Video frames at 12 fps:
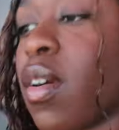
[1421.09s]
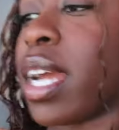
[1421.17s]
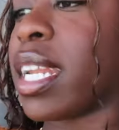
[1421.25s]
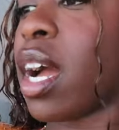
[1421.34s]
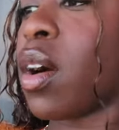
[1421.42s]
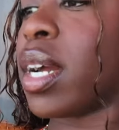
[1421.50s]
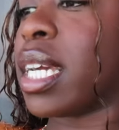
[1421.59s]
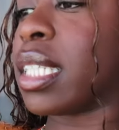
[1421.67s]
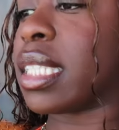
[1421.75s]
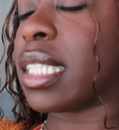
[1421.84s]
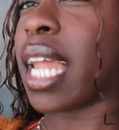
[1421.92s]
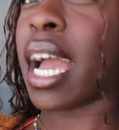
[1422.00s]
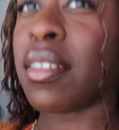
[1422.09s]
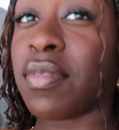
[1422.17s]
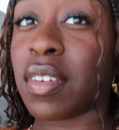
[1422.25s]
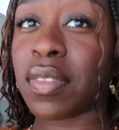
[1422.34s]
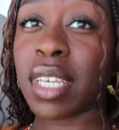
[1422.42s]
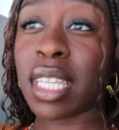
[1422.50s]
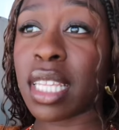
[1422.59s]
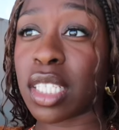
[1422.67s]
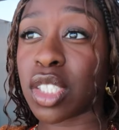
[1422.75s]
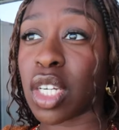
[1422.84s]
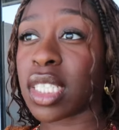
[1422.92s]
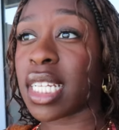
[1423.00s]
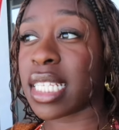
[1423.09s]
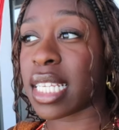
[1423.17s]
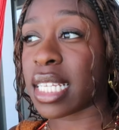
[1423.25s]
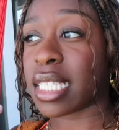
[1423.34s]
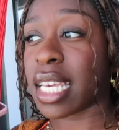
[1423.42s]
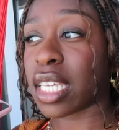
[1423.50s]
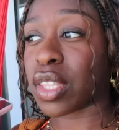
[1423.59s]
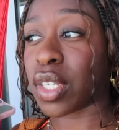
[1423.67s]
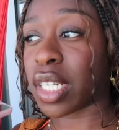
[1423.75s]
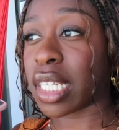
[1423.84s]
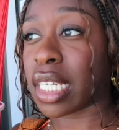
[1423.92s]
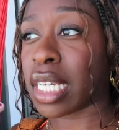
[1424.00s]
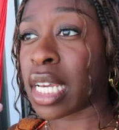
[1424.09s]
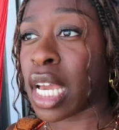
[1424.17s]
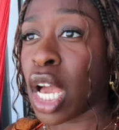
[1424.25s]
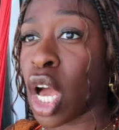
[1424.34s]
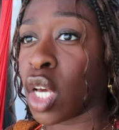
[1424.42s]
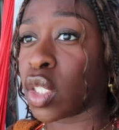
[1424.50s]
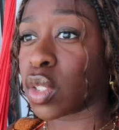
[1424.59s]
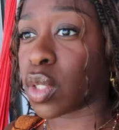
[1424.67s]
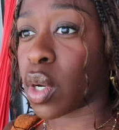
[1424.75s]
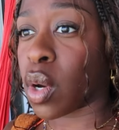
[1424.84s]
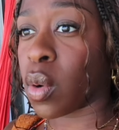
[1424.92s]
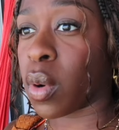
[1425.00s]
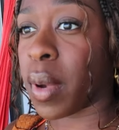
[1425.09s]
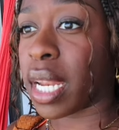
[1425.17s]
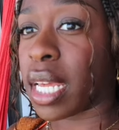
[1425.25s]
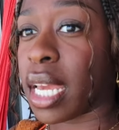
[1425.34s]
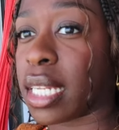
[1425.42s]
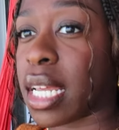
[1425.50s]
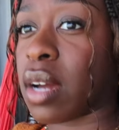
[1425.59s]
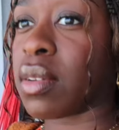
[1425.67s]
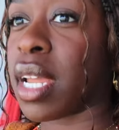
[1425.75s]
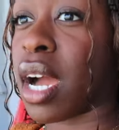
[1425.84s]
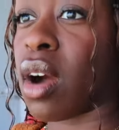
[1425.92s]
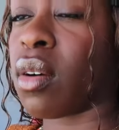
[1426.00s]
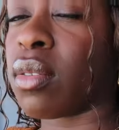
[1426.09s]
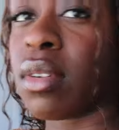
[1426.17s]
Right now it's 9.50, the excursion is at 10.30, so we're about to head down now.